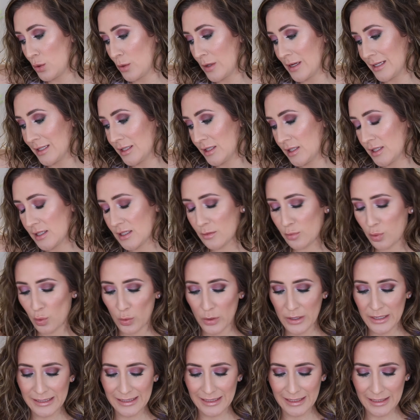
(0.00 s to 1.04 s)
you get
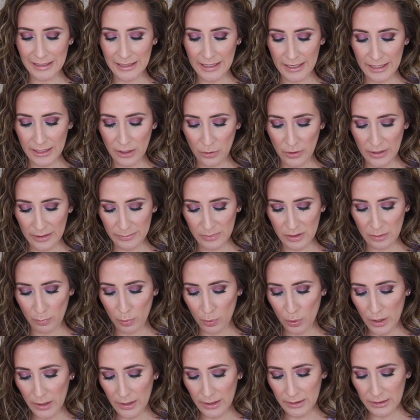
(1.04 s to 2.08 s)
6.9 grams of
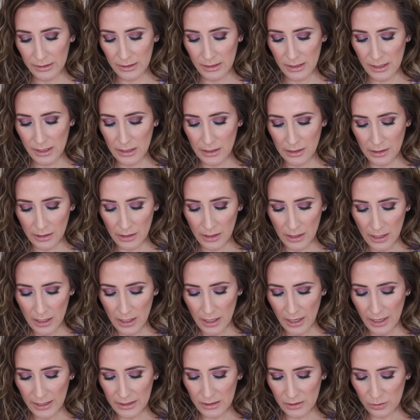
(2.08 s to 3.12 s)
product in here.
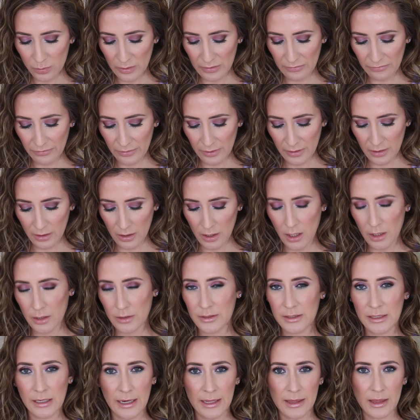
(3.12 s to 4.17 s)
I just went for the
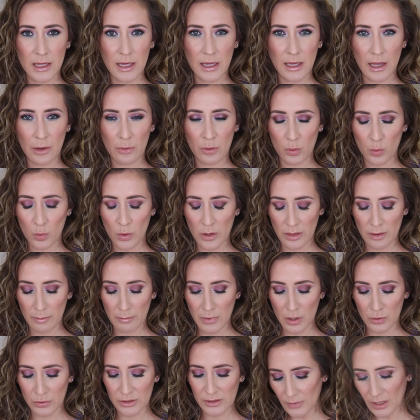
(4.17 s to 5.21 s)
colors that I think I would wear the
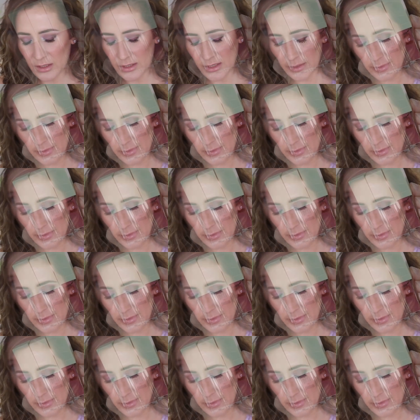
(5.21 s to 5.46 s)
most.